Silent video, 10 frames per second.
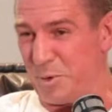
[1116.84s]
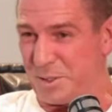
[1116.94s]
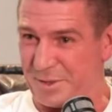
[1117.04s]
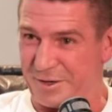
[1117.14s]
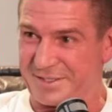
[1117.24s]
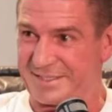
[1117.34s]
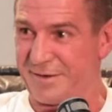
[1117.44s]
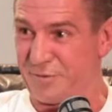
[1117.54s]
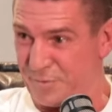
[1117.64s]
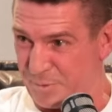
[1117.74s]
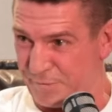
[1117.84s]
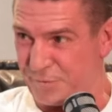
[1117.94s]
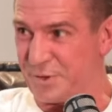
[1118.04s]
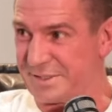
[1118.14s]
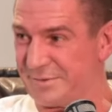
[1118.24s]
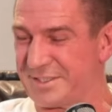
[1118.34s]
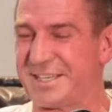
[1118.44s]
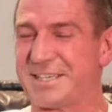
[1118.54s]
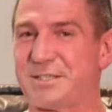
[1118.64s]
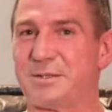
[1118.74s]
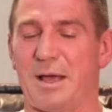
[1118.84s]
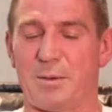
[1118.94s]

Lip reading: You're meant to be there at 7 for my first ever session,